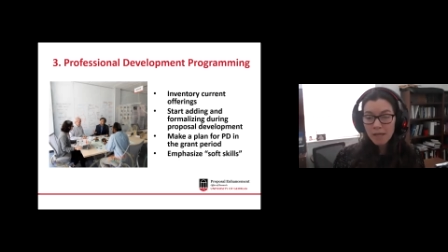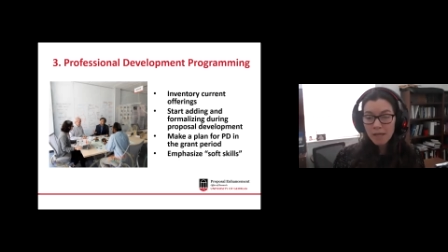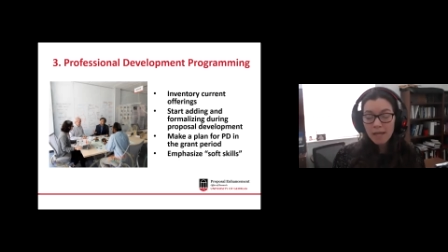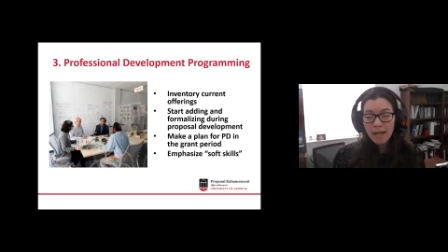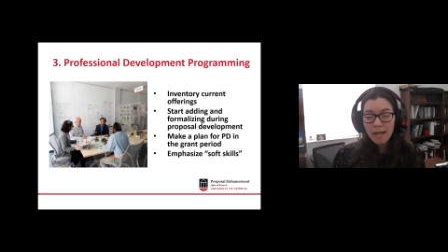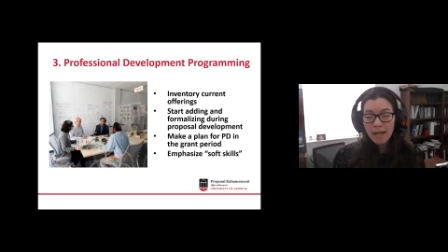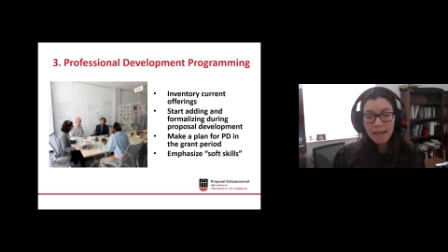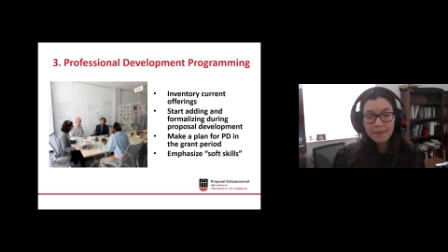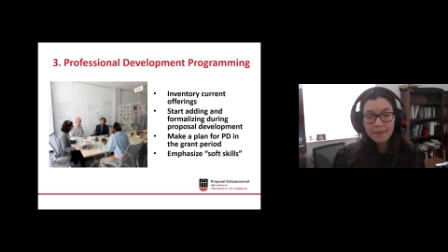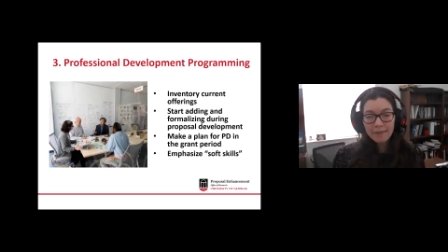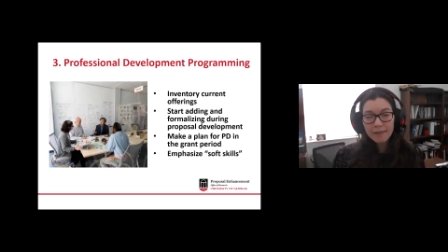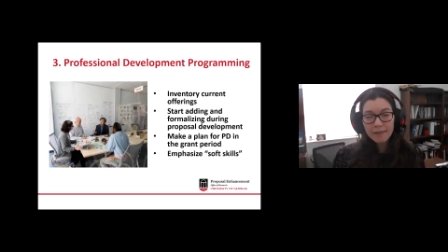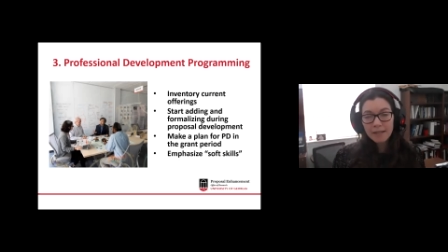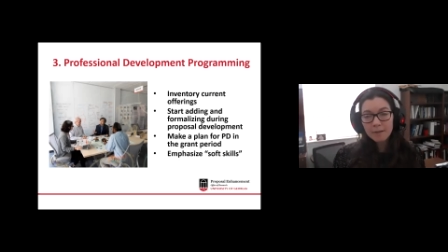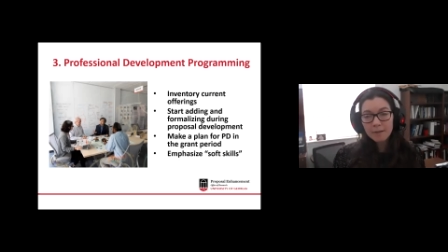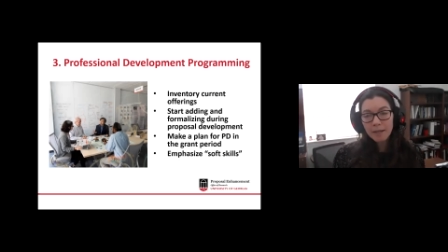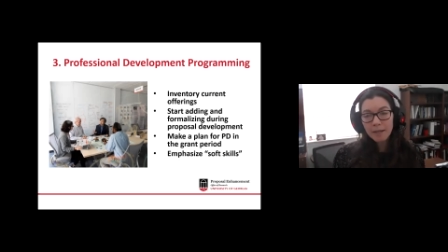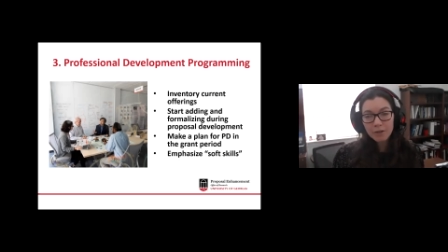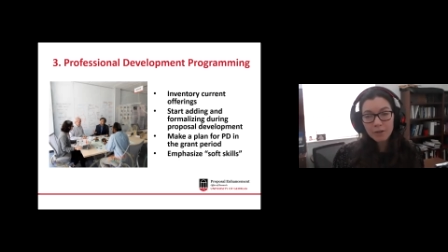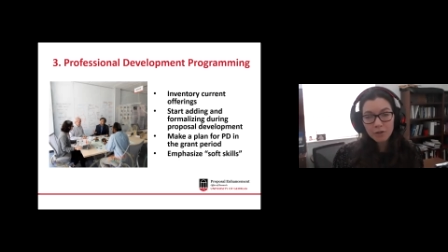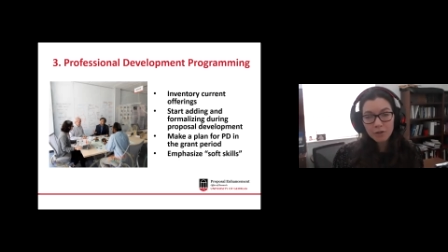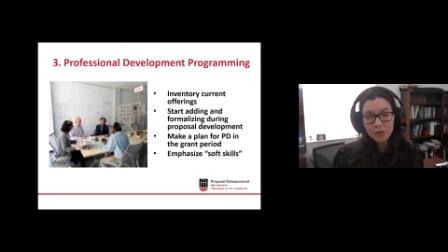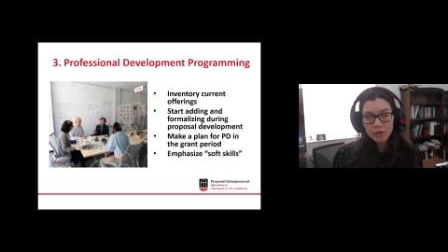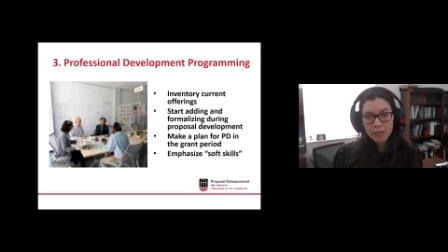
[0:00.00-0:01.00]
and think about the
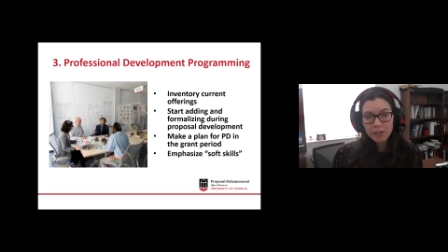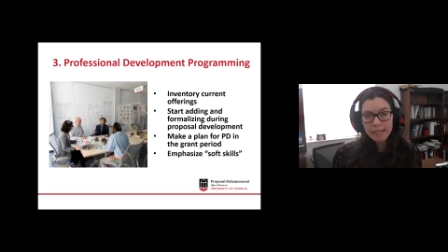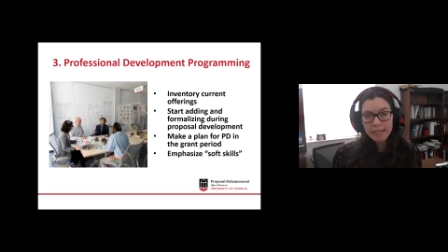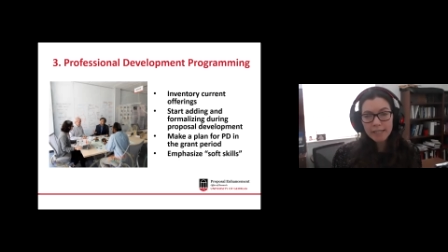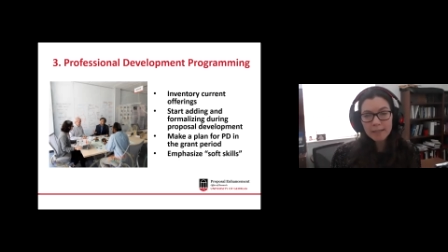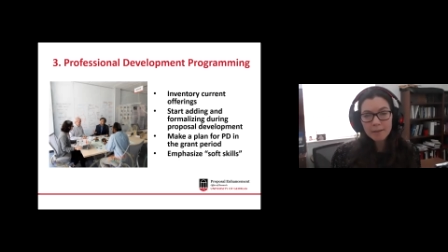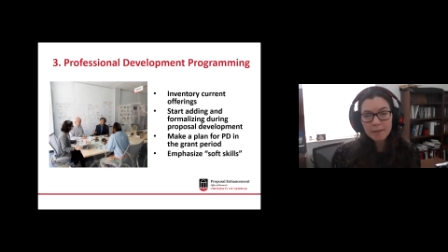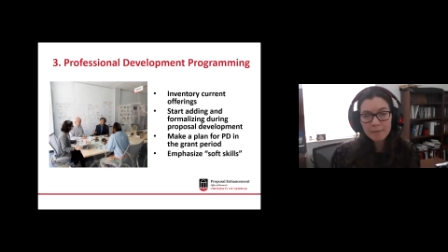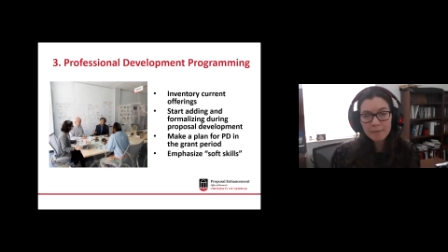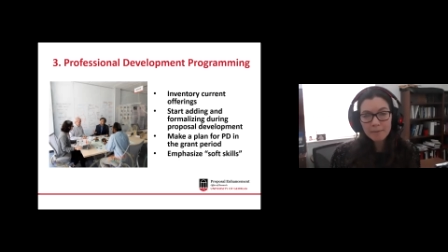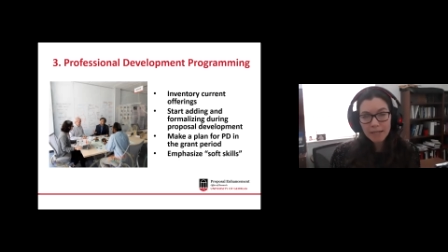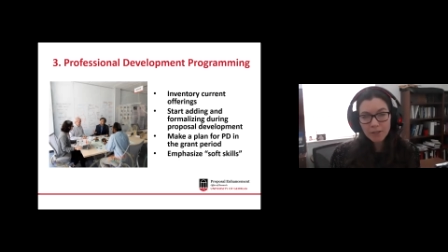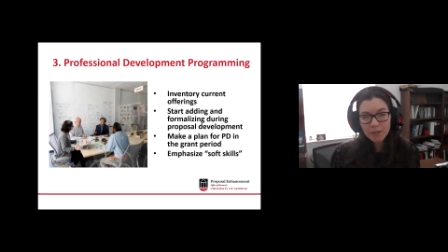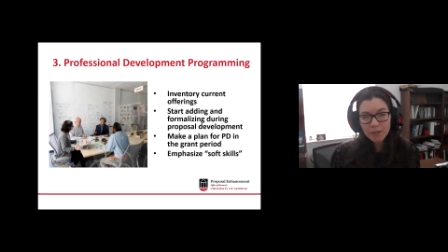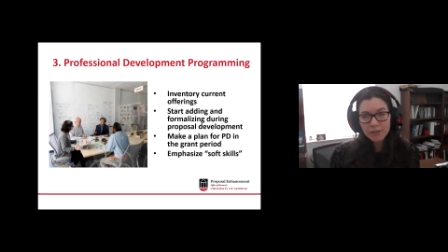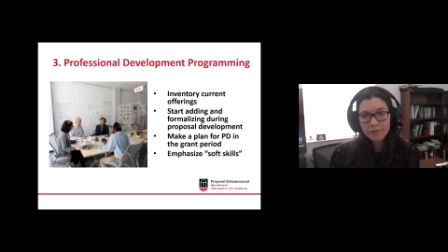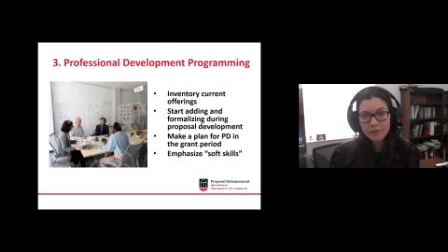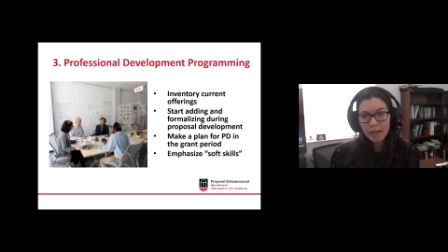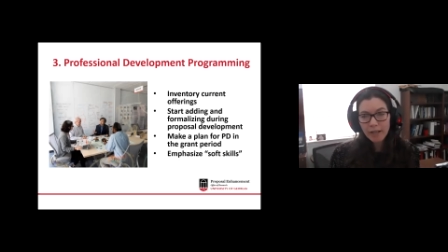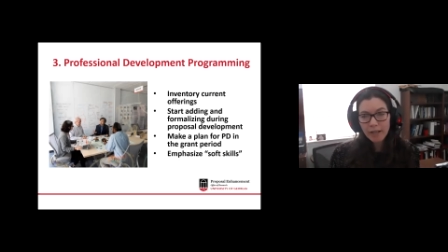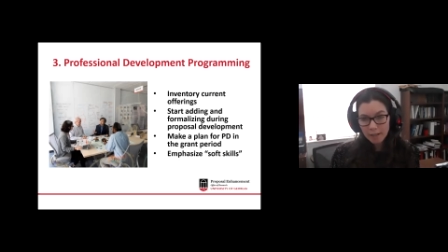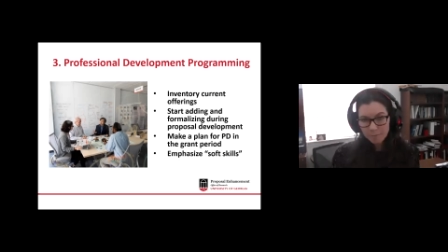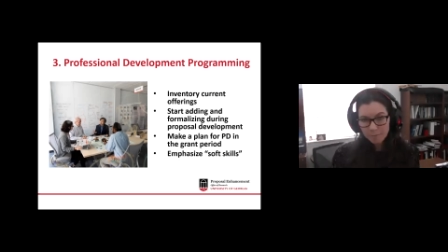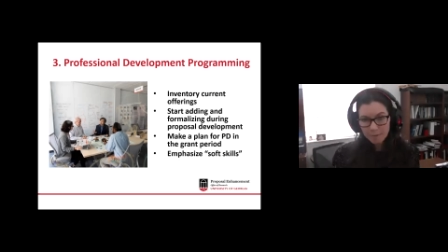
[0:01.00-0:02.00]
curriculum that you're
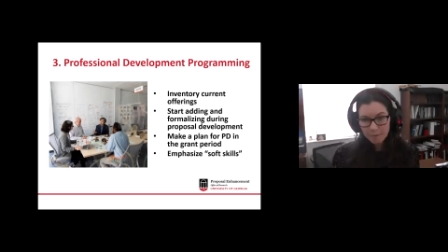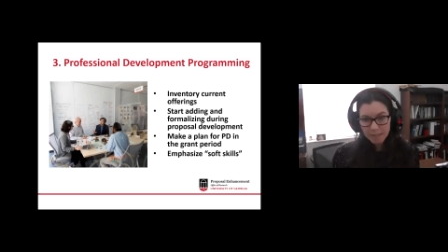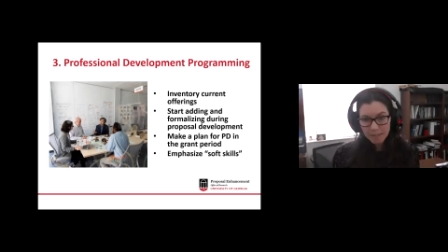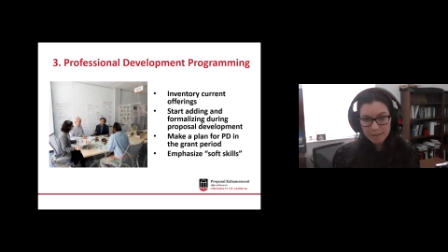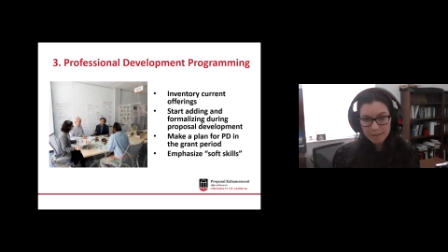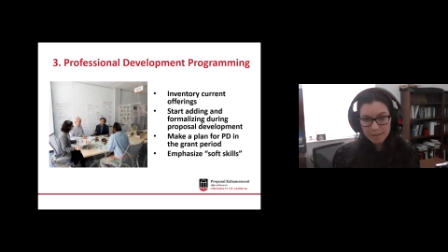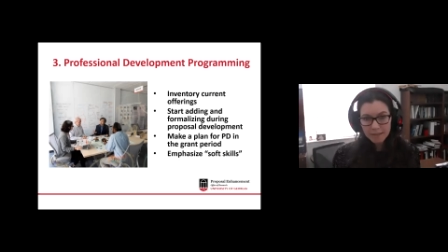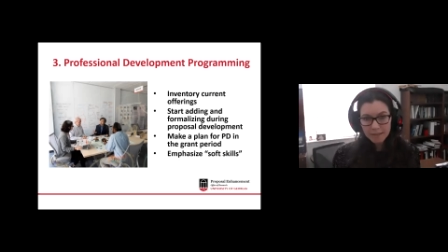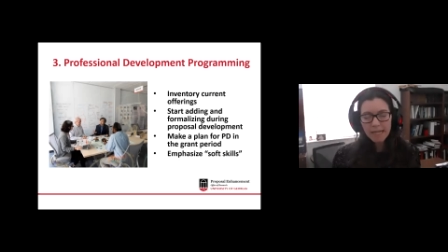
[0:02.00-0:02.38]
developing,